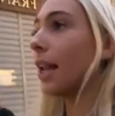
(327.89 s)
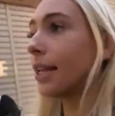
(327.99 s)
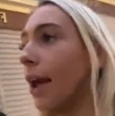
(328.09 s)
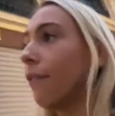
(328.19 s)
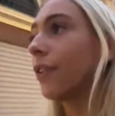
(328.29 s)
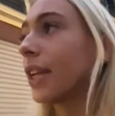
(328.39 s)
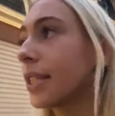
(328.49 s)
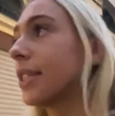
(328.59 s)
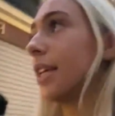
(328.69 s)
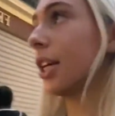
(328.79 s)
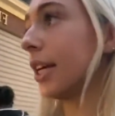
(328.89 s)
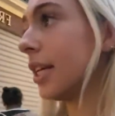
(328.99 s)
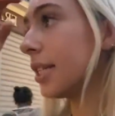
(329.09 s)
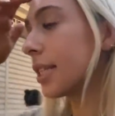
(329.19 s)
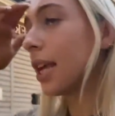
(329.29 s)
a Netflix
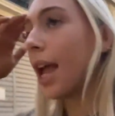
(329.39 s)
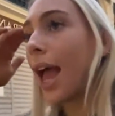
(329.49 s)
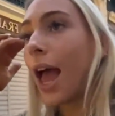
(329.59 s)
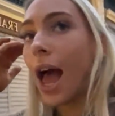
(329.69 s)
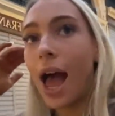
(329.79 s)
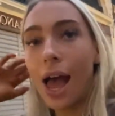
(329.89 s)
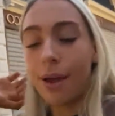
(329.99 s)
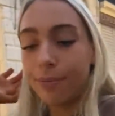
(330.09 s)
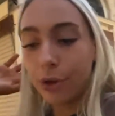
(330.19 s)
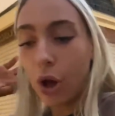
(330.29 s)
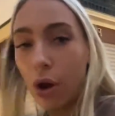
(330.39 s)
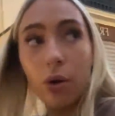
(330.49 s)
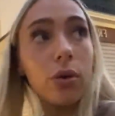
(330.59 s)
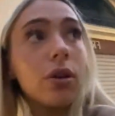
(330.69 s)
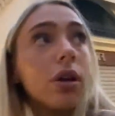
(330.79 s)
series
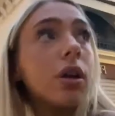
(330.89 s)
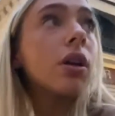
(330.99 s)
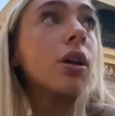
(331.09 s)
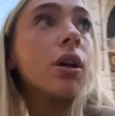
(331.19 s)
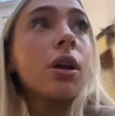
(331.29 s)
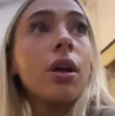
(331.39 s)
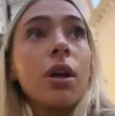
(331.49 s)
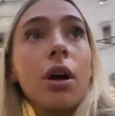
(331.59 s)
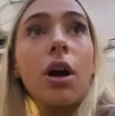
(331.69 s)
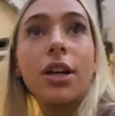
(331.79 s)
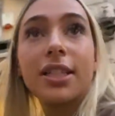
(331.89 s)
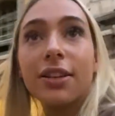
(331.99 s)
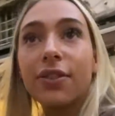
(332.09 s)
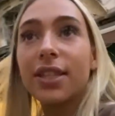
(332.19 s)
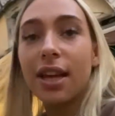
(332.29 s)
called Oh, Because
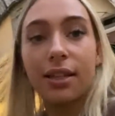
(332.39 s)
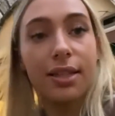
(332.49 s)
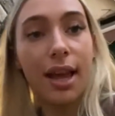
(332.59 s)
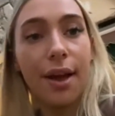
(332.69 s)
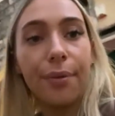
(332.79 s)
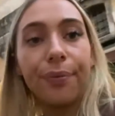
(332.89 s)
of the Sunset.